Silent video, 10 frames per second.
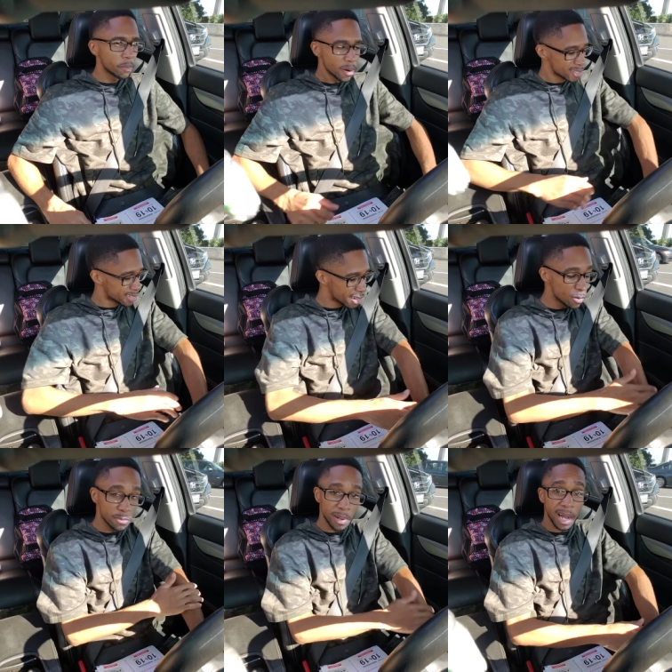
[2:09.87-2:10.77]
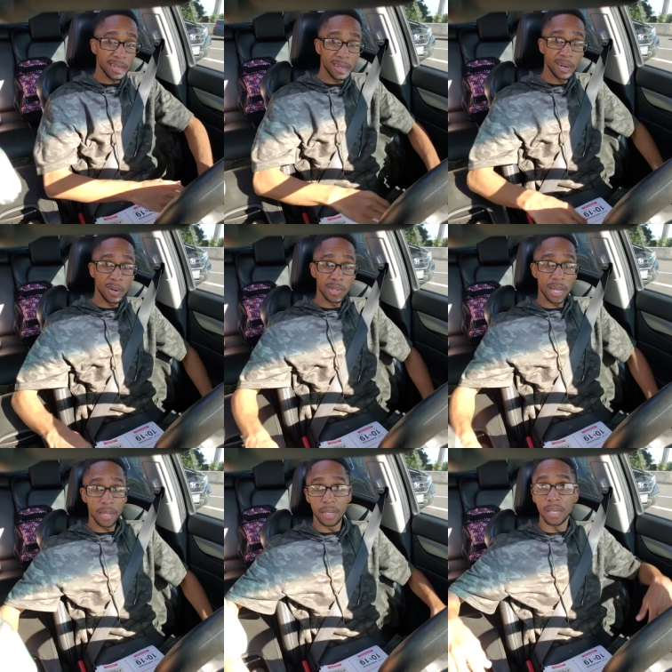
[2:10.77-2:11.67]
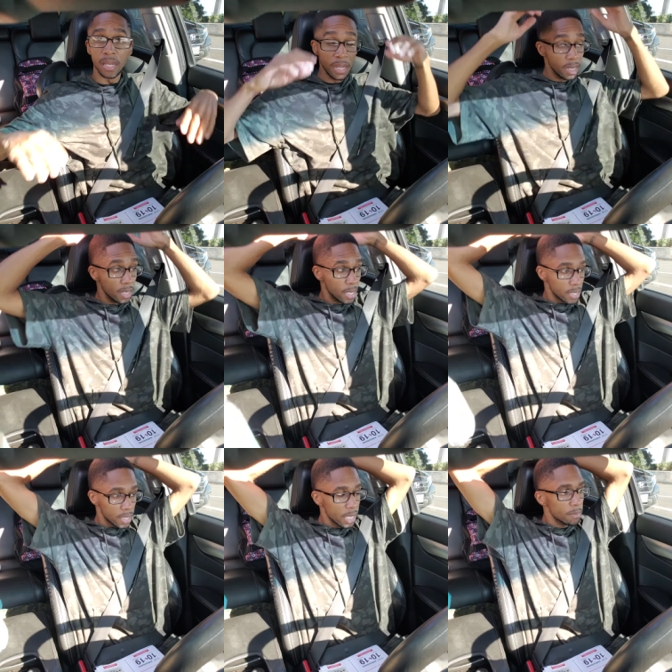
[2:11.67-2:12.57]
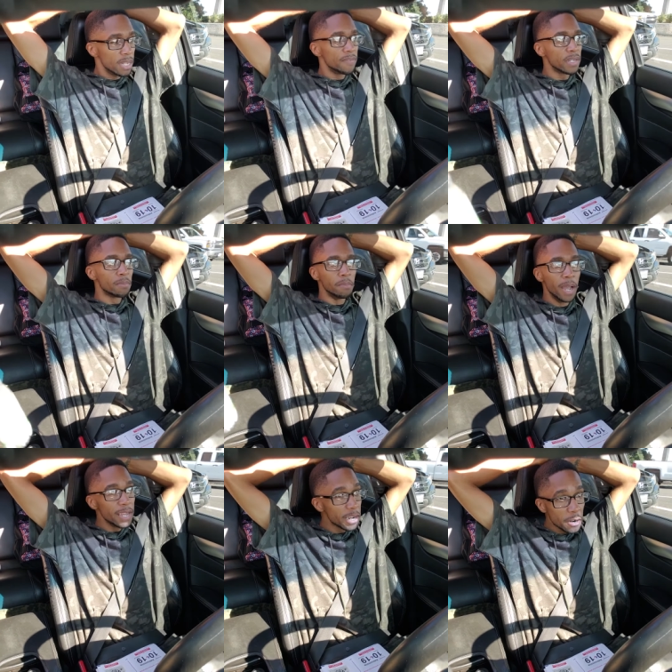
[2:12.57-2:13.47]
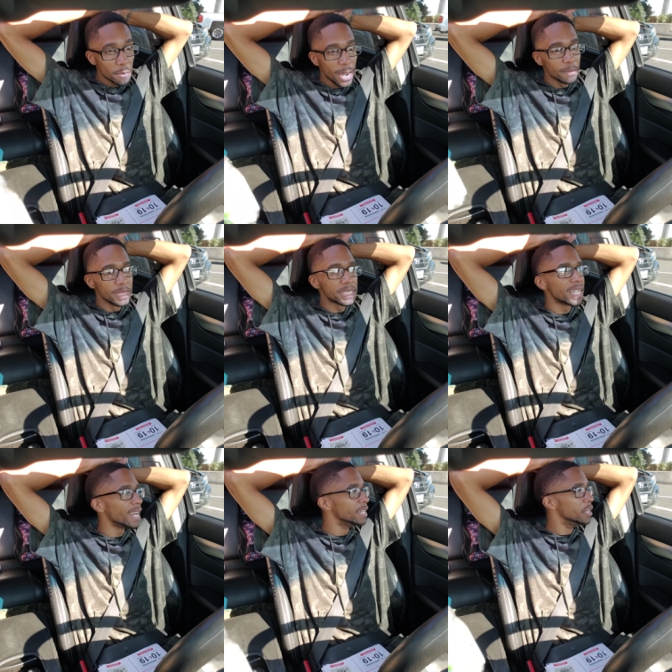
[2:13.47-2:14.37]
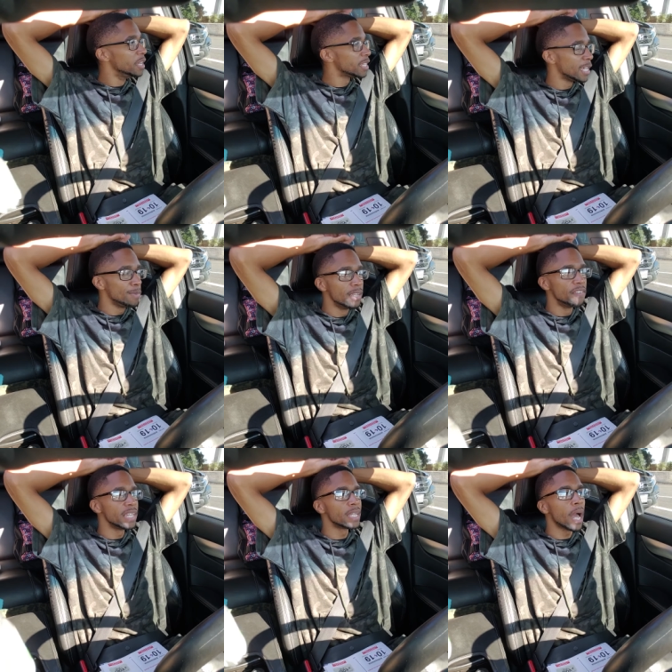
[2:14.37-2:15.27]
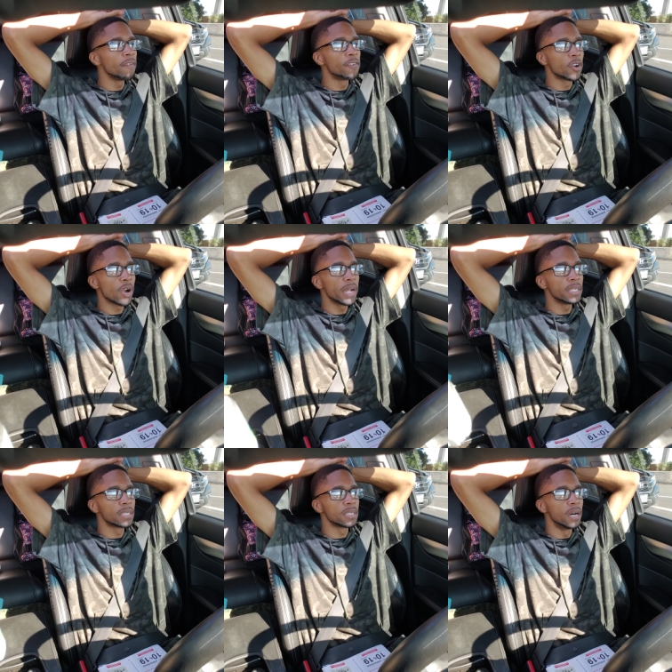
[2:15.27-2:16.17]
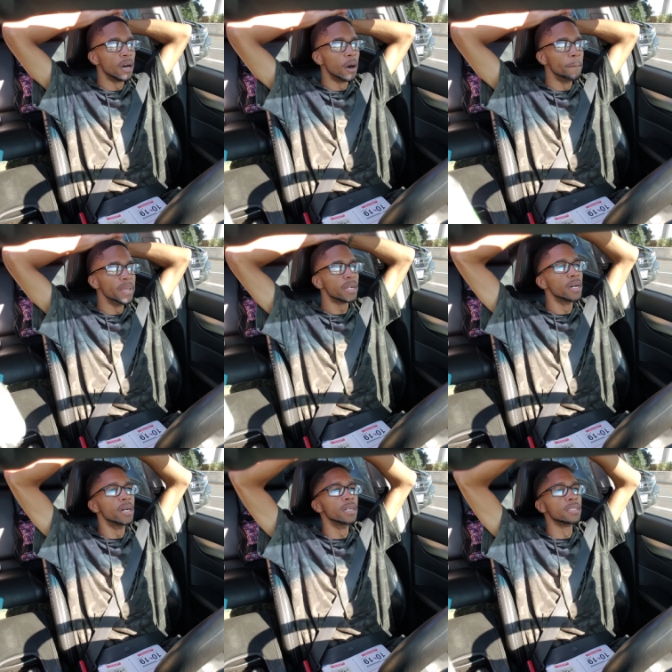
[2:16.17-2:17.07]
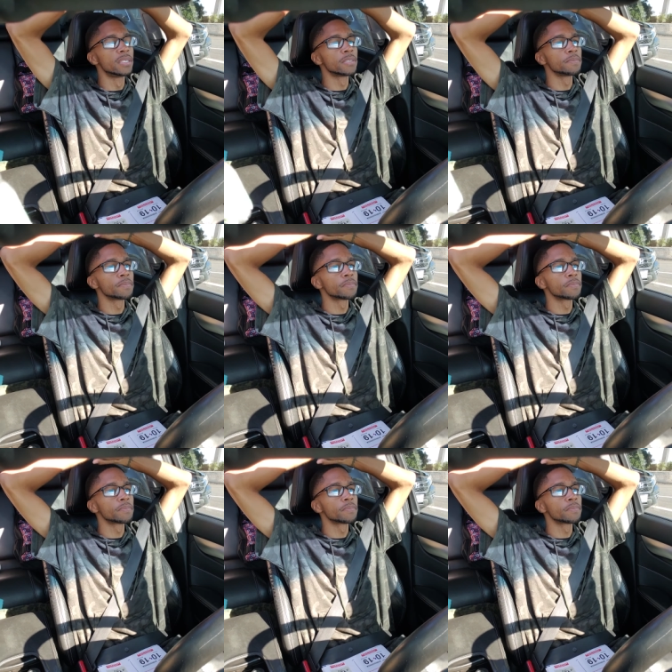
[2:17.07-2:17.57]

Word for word: person that was blocking the whole lane. Keep living. Hey, everybody, Mister Light. Keep living your life for Christ, um, because